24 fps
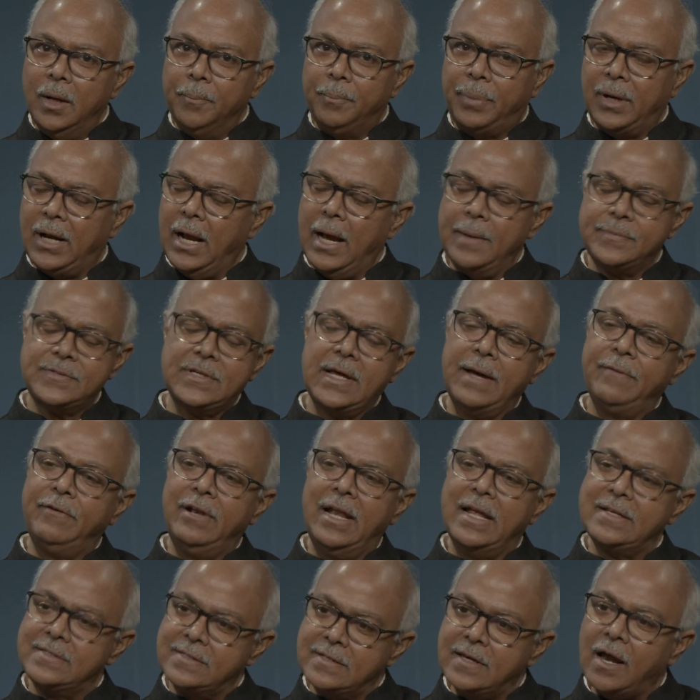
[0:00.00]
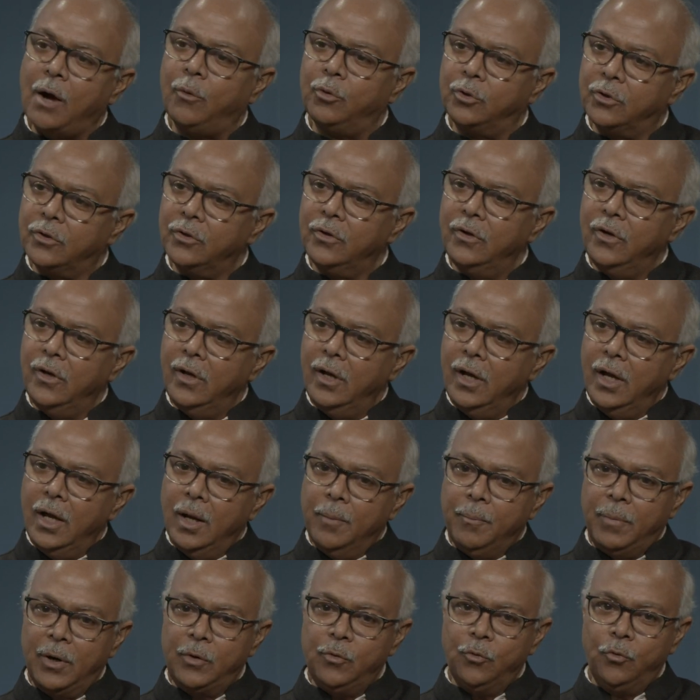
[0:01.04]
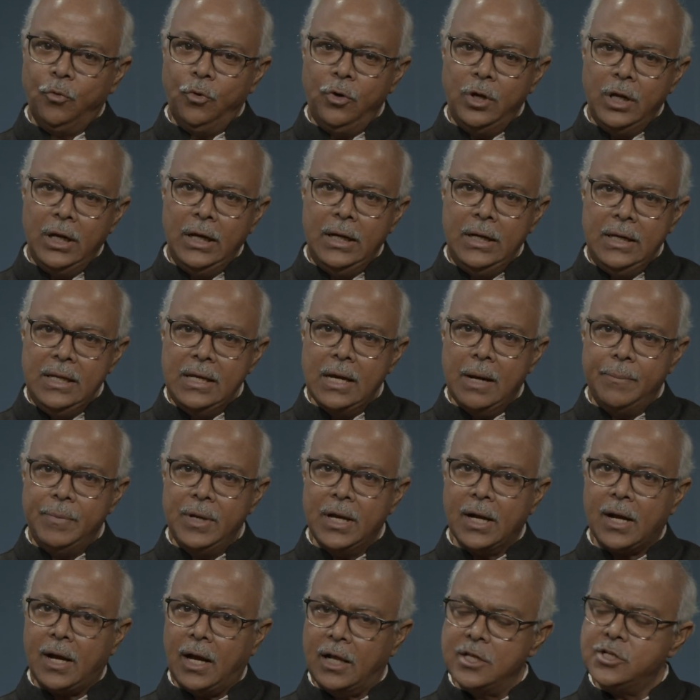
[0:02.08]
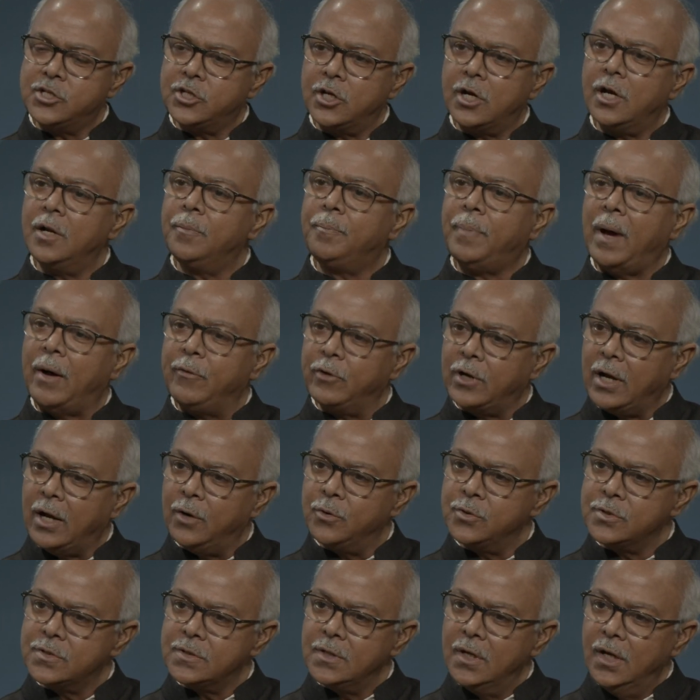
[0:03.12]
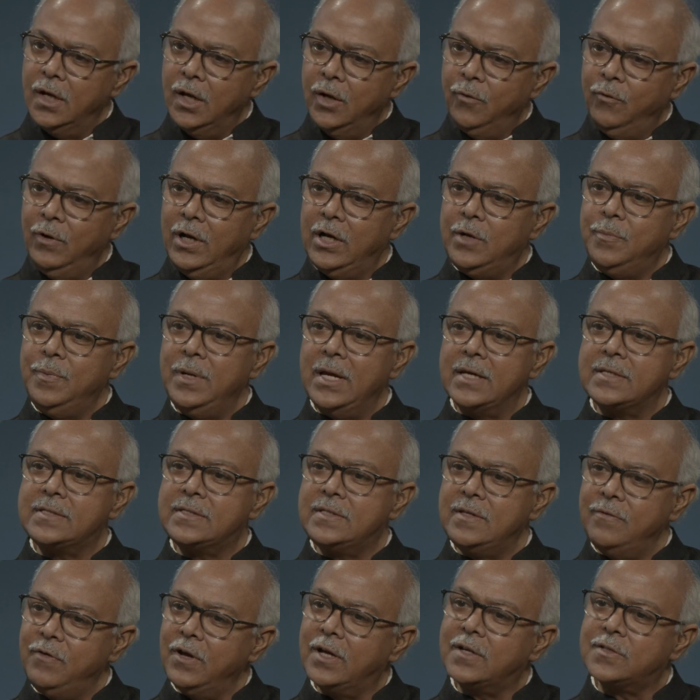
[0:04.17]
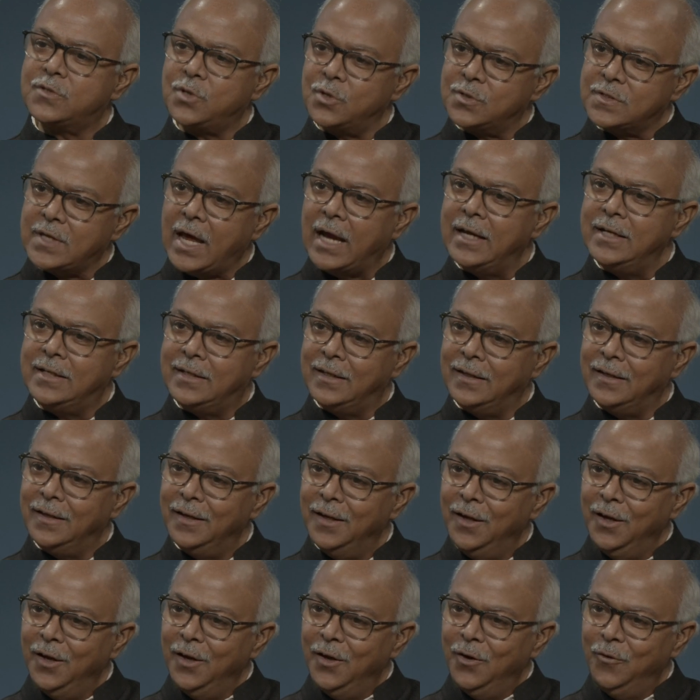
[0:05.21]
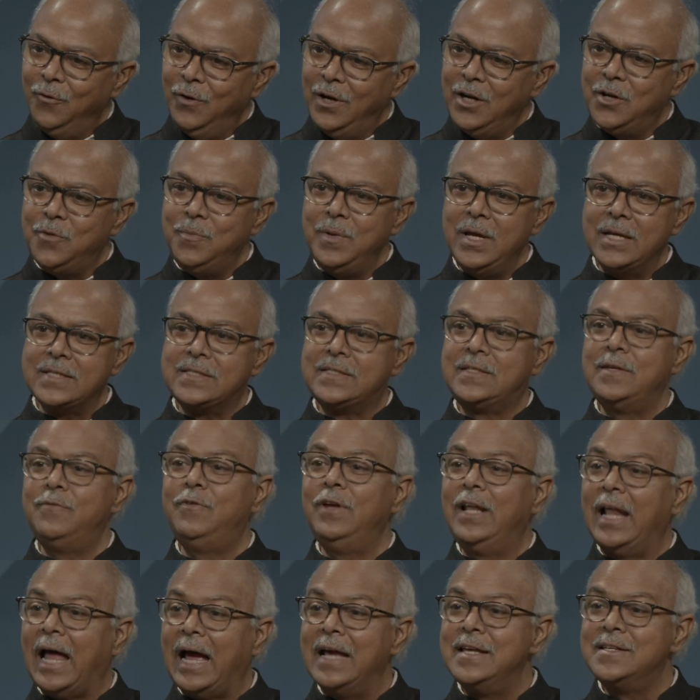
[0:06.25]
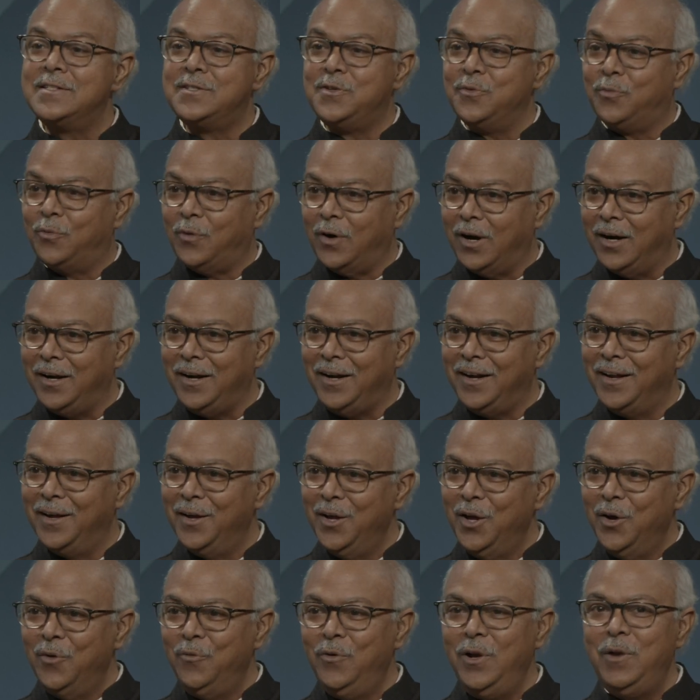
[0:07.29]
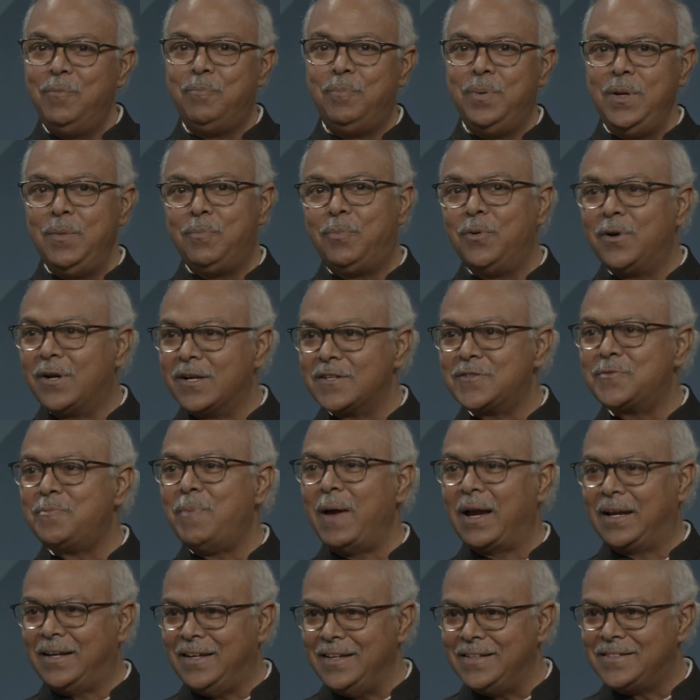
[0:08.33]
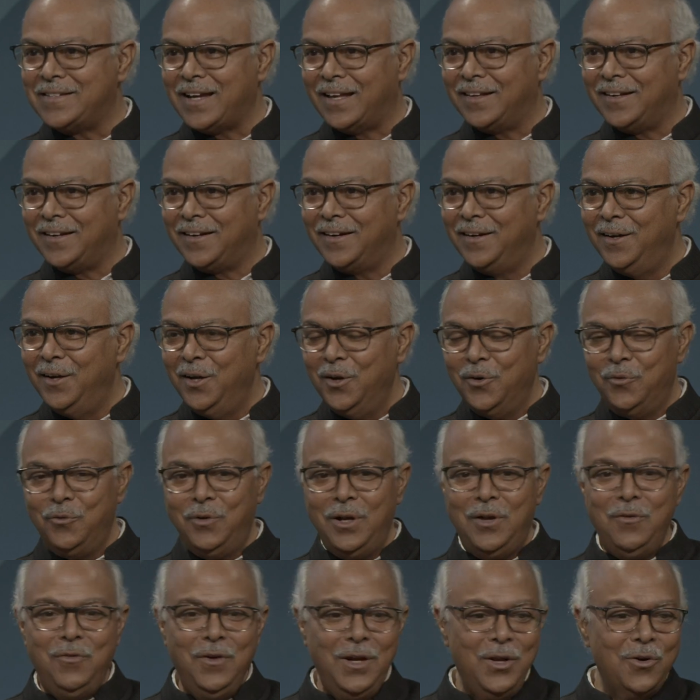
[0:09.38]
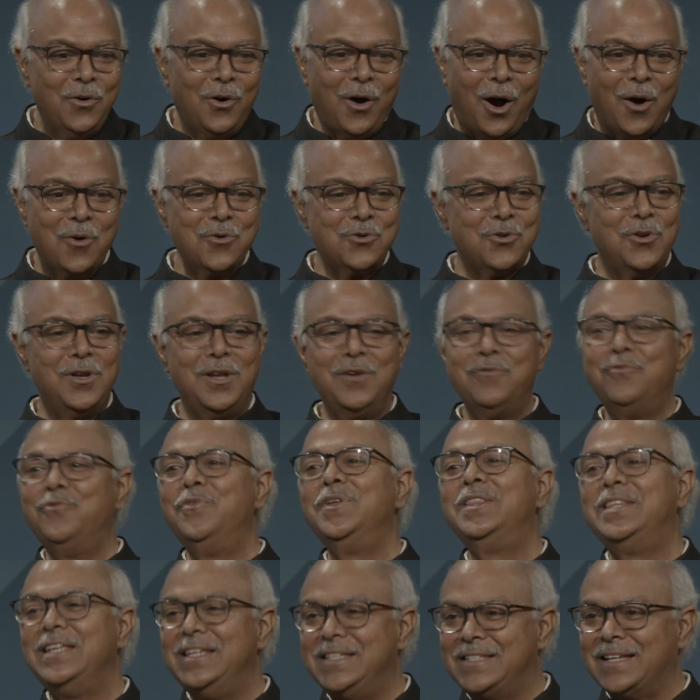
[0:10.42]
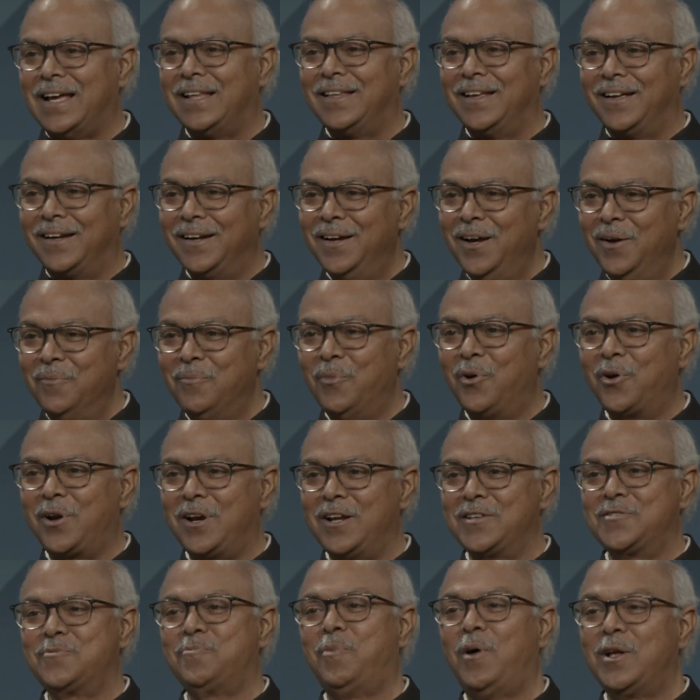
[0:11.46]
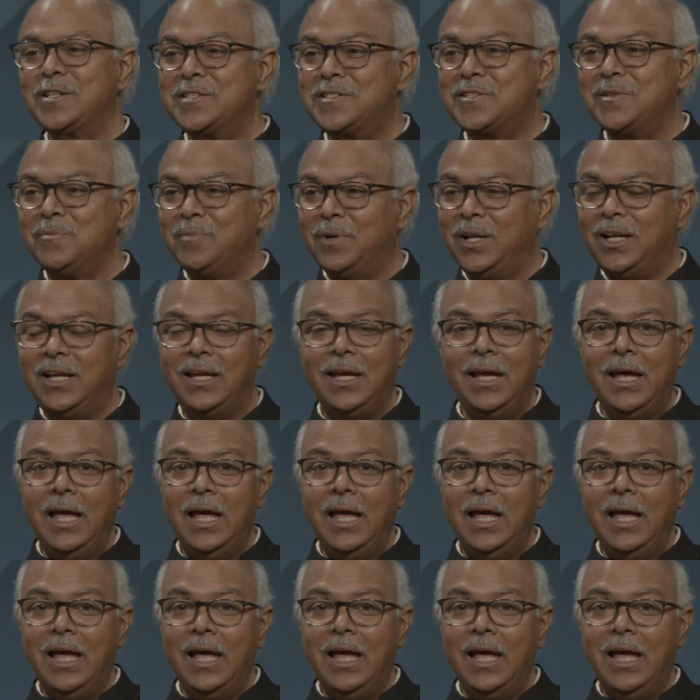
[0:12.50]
Perhaps I have less doubt. But would India be a cultural powerhouse? Will it be a civic society? Will it be a civilized world? Will people respect each other? Will we know how to live with each other more responsibly?